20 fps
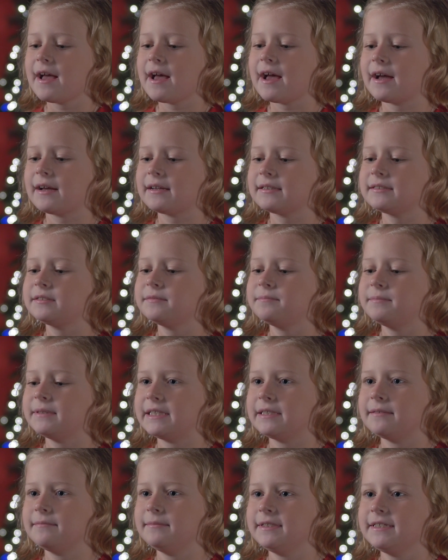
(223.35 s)
had the
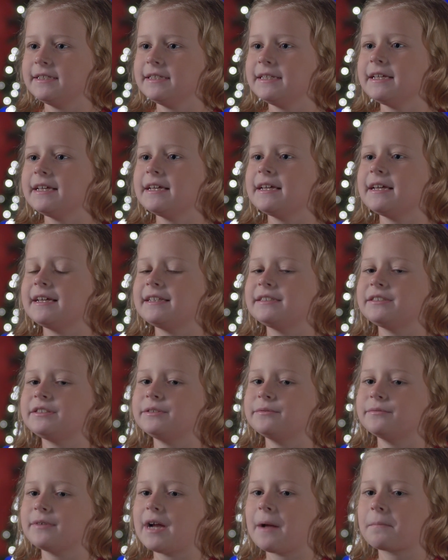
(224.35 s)
baby, and
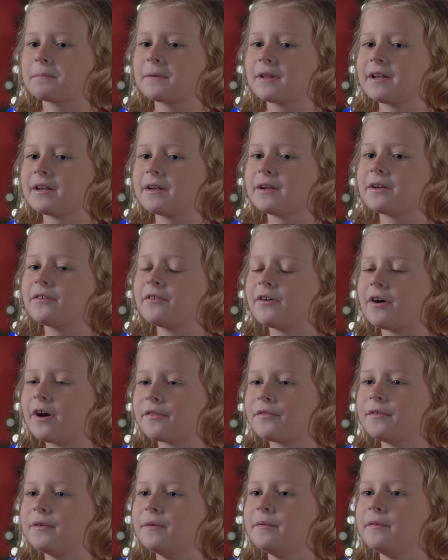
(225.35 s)
she wrapped it in a
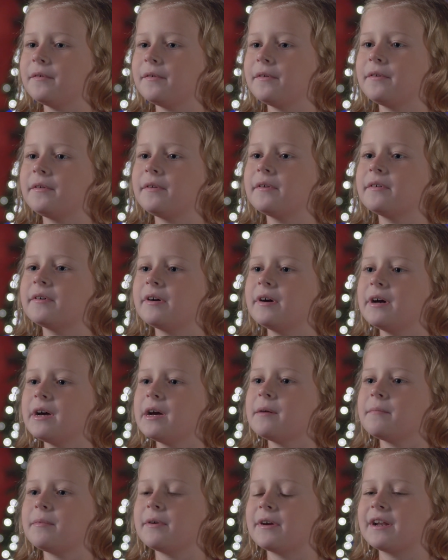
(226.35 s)
cloth and
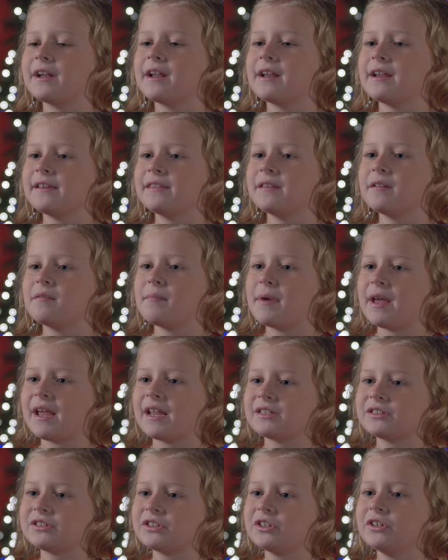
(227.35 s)
put it in the
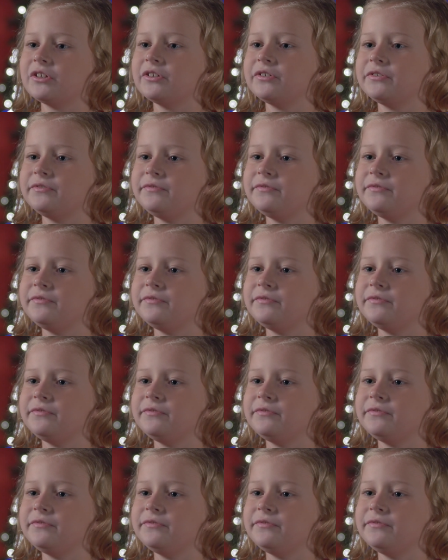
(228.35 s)
manger.